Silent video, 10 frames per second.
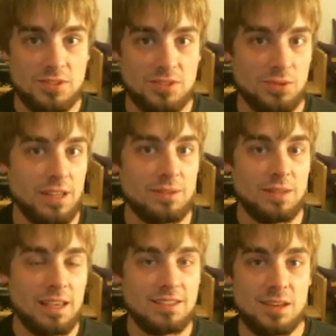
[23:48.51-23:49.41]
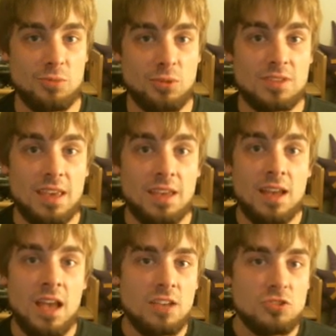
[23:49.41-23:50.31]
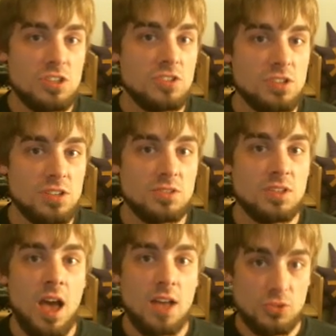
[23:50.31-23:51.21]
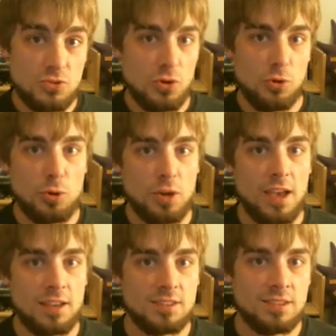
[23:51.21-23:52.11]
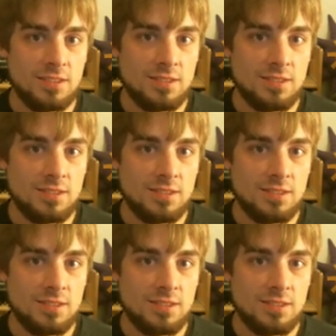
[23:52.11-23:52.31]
So like I said, once again, GG's to Zorocast.